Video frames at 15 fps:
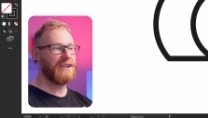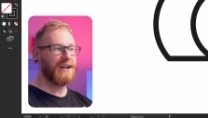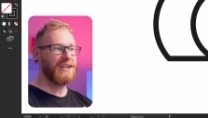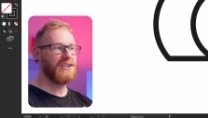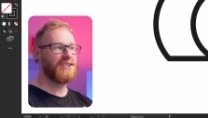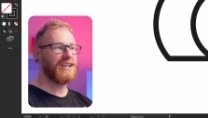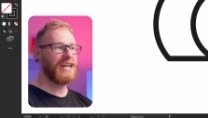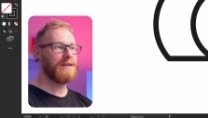
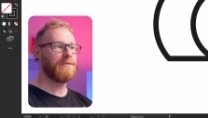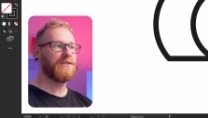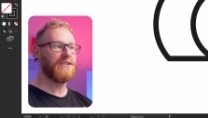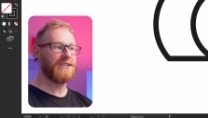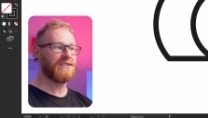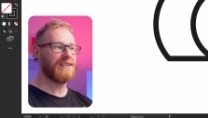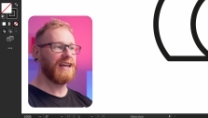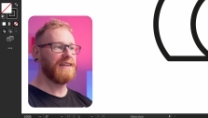nine shapes
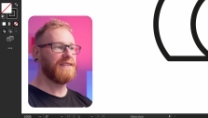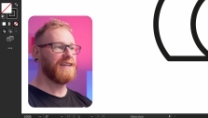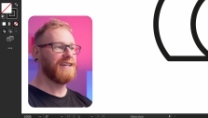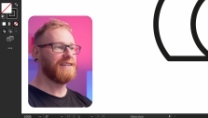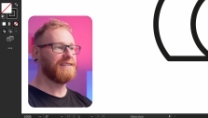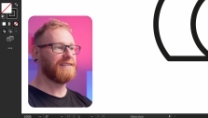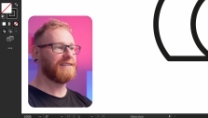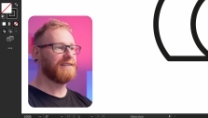just like
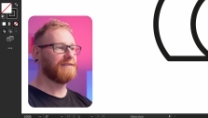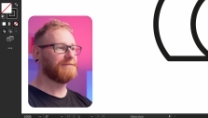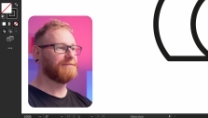these.